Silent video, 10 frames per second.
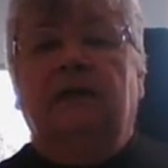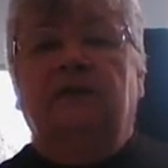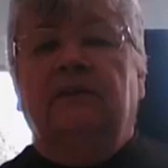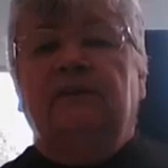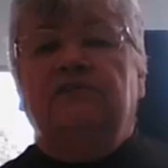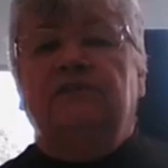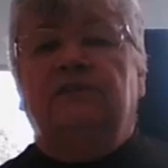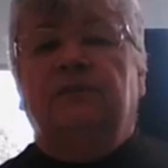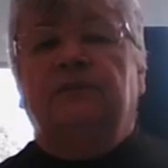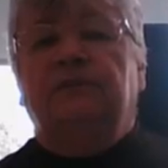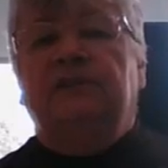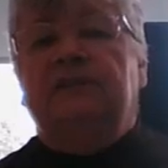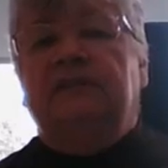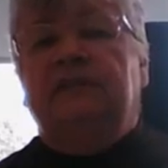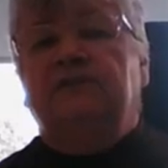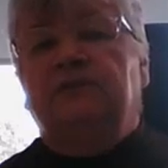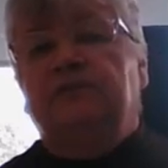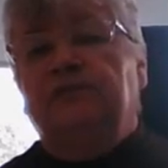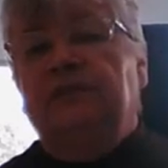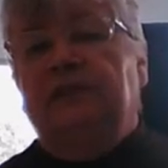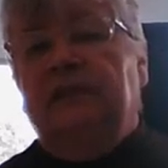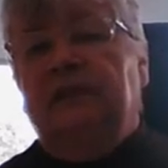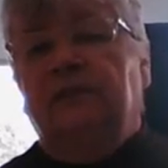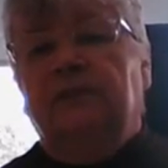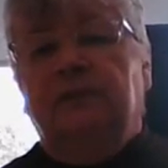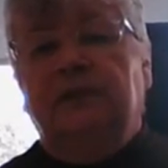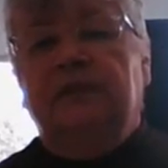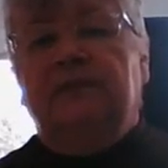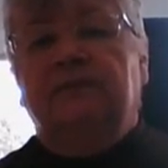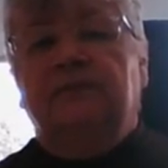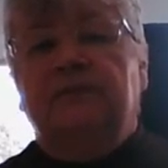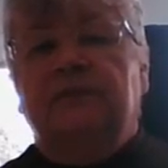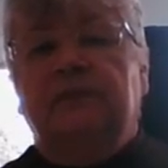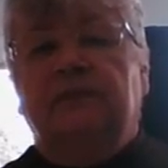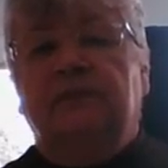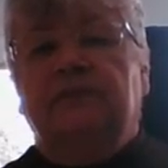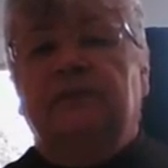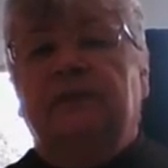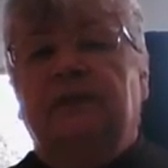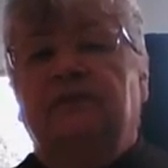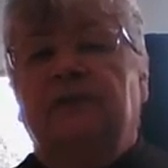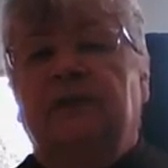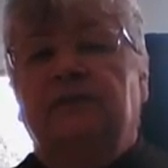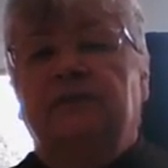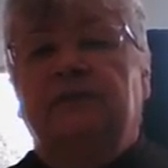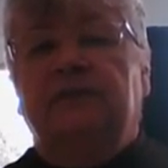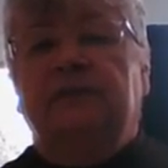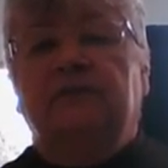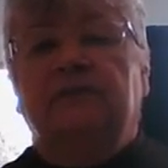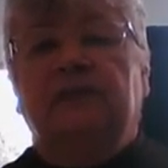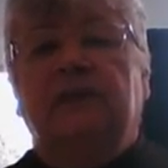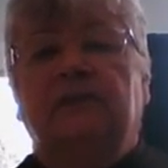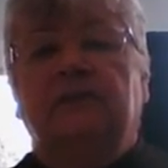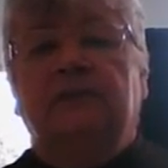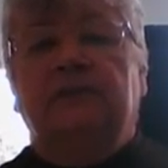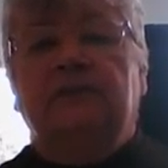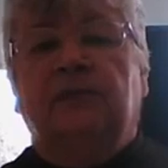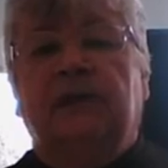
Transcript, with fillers: Ephesians 4 3 says, You are joined together with peace through the Spirit, so make every effort to continue together in this